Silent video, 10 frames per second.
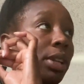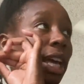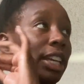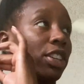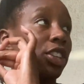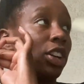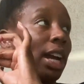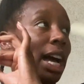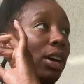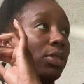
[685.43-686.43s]
Like, your
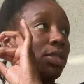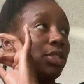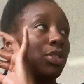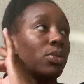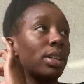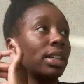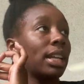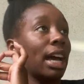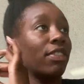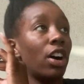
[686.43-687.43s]
house, you could
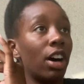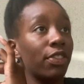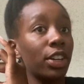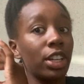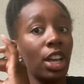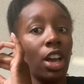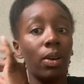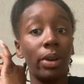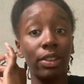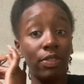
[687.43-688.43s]
have offered
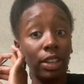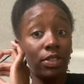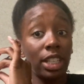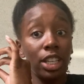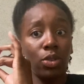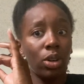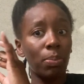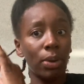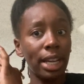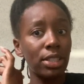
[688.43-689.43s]
$150. Your
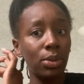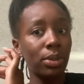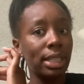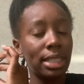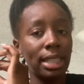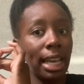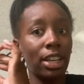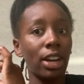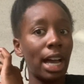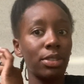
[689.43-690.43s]
appraisal could say
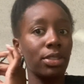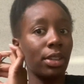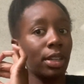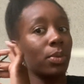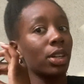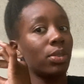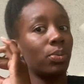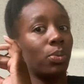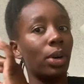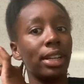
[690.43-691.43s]
your house is only worth
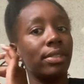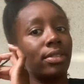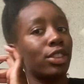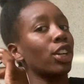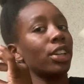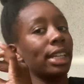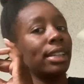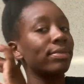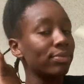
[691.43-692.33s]
$130.